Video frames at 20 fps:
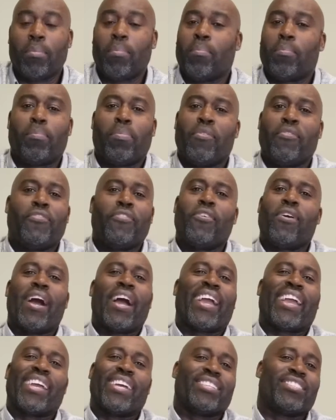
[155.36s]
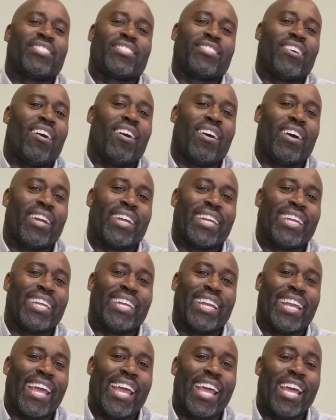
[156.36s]
Before I get started,
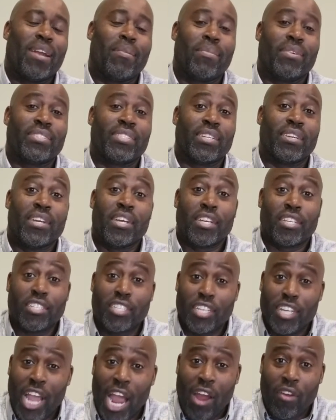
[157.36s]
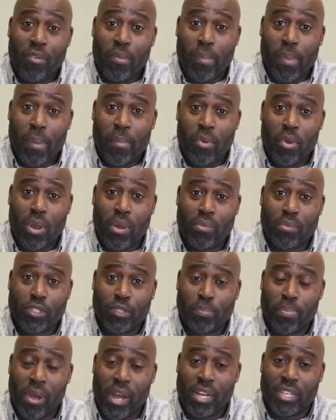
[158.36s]
getting ahead of myself, do y'all remember what
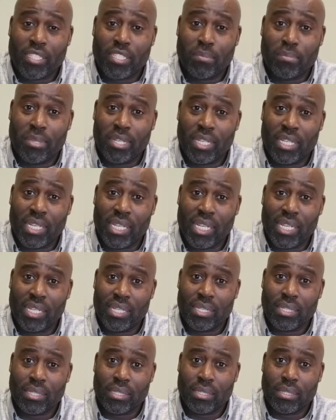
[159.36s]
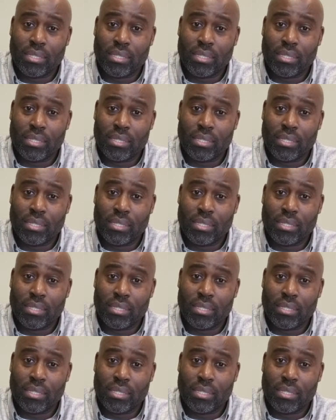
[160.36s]
responsibility is?